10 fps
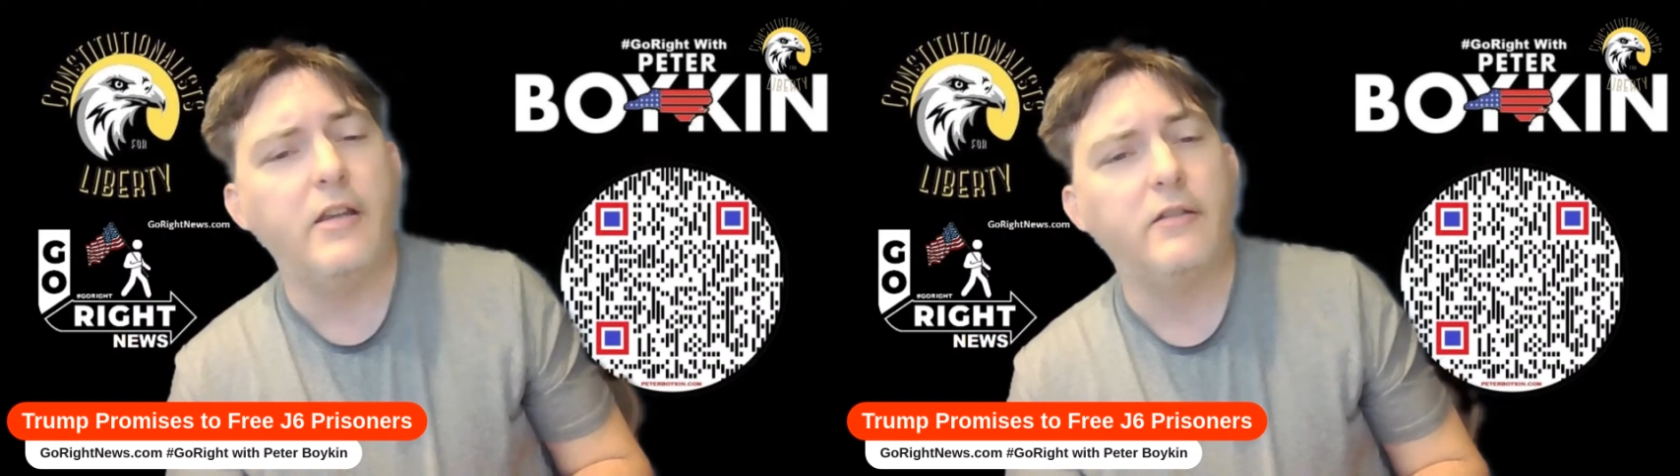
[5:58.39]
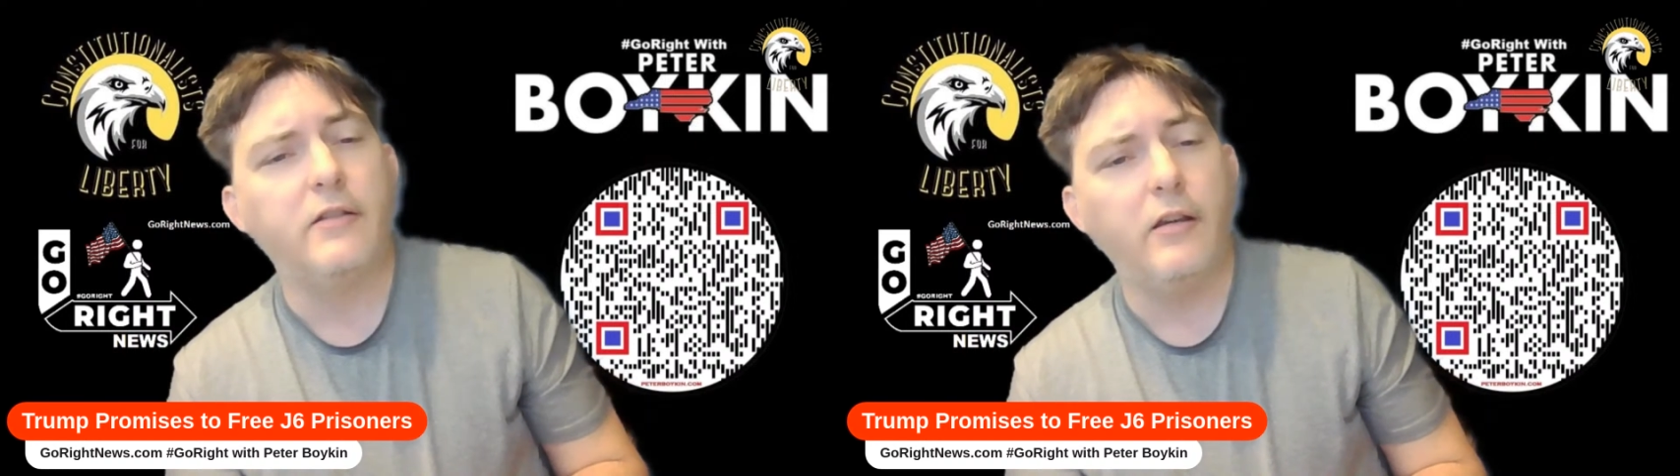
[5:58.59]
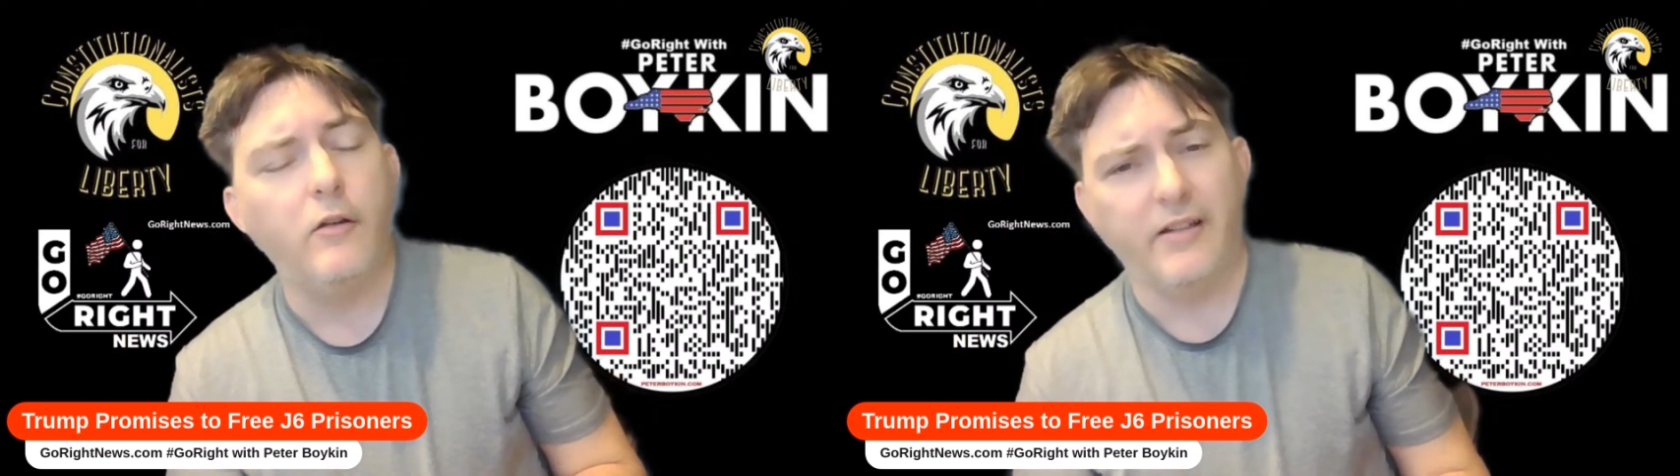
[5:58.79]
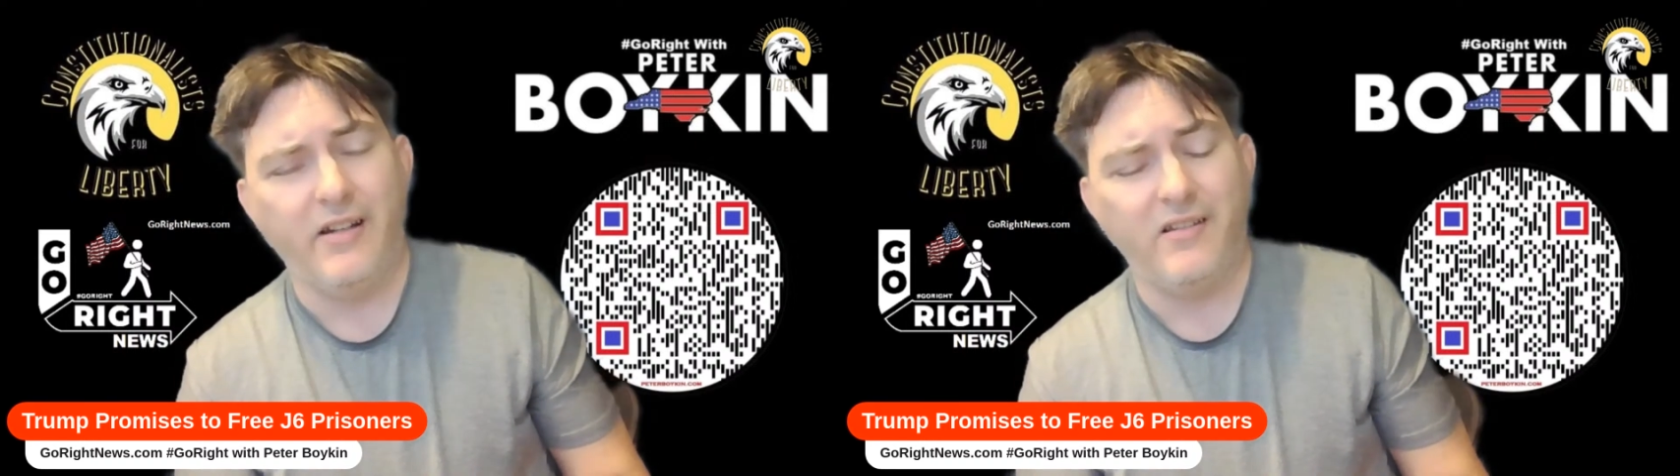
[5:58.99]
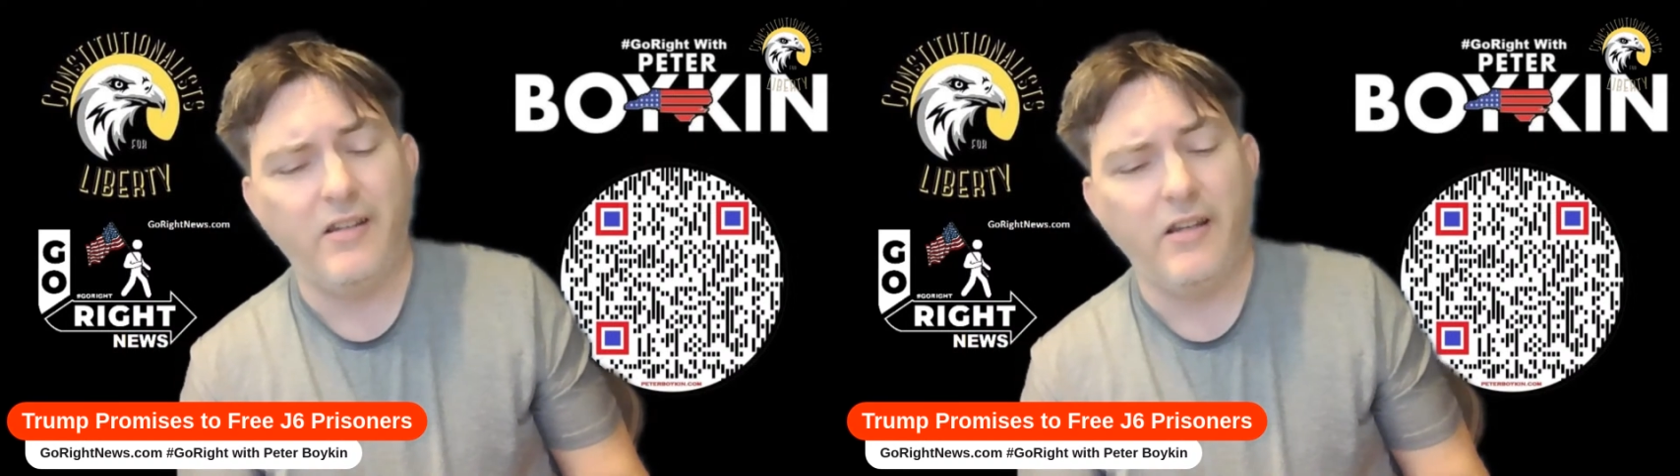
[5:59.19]
who wasn't
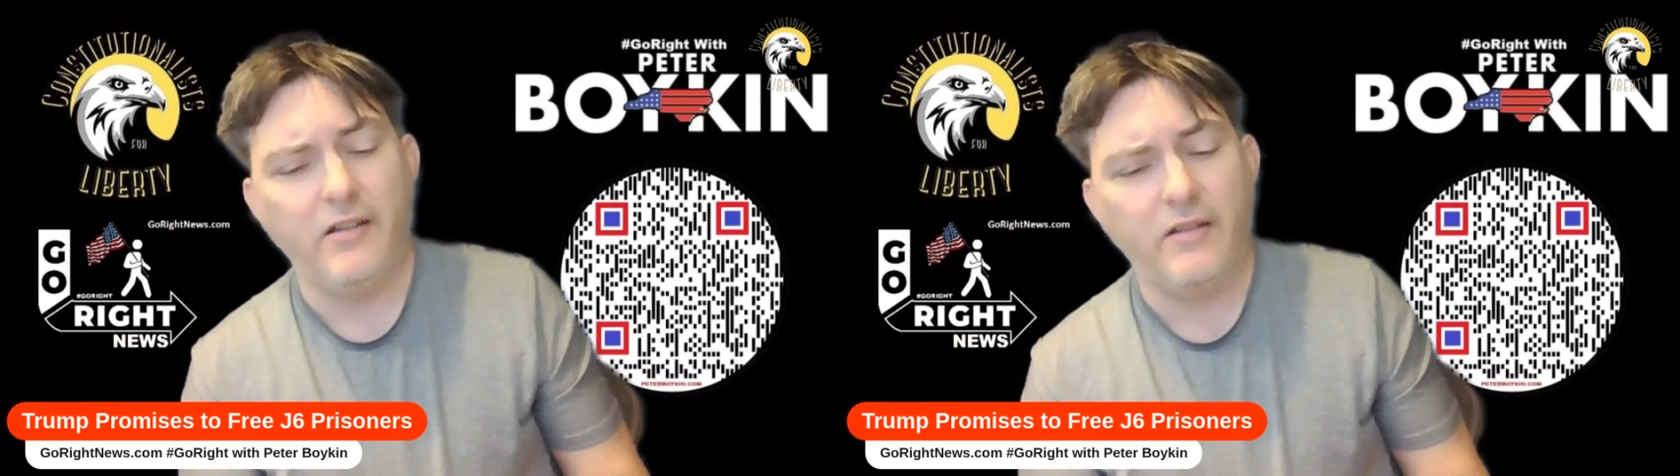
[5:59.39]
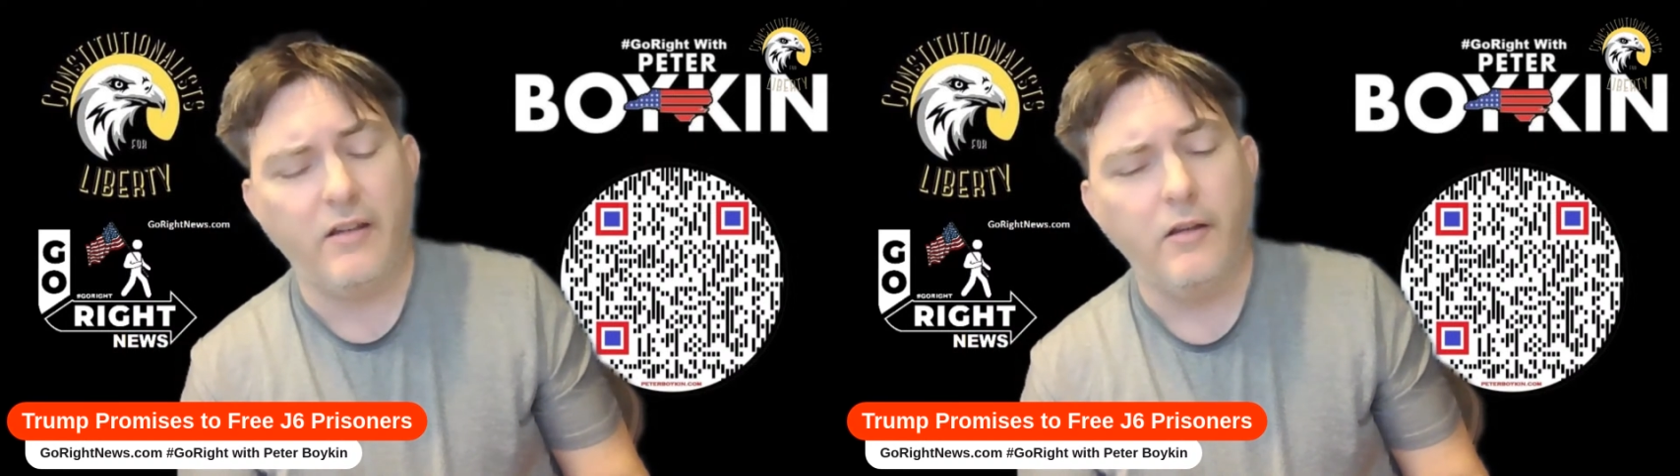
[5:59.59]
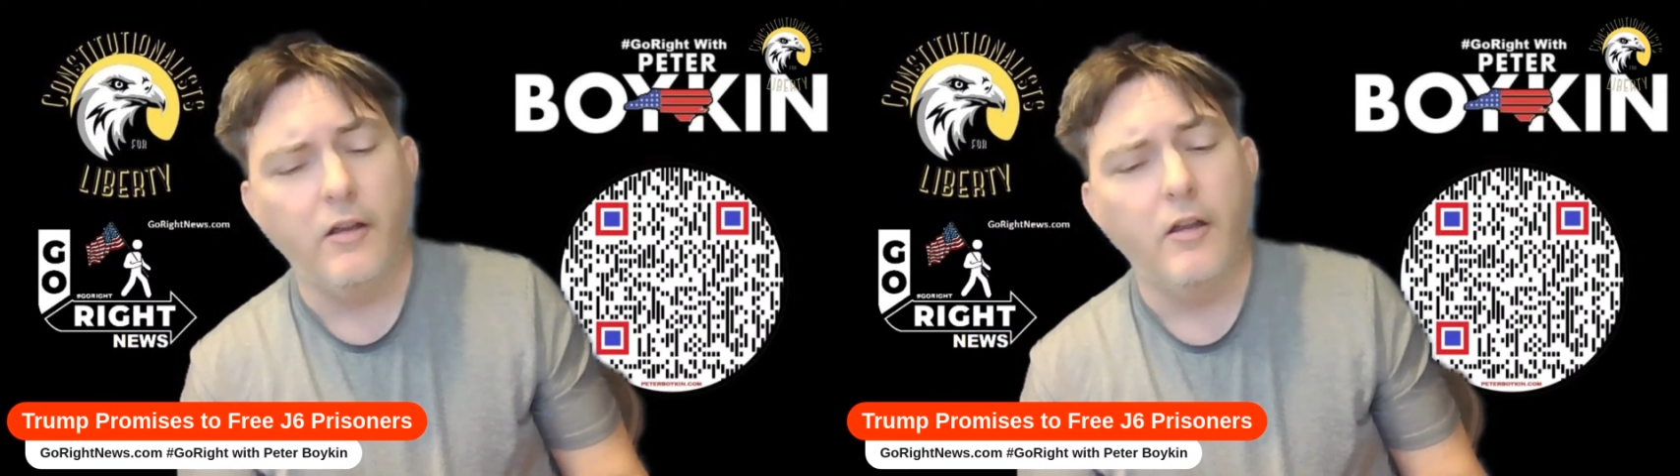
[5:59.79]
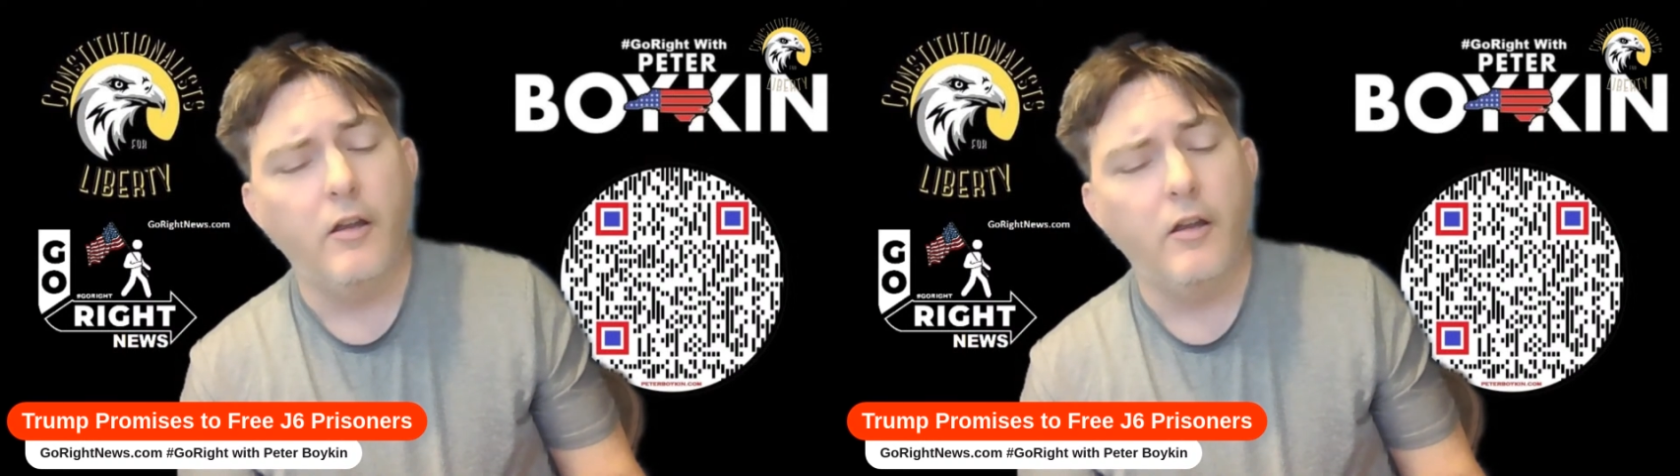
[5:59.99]
in D.C.,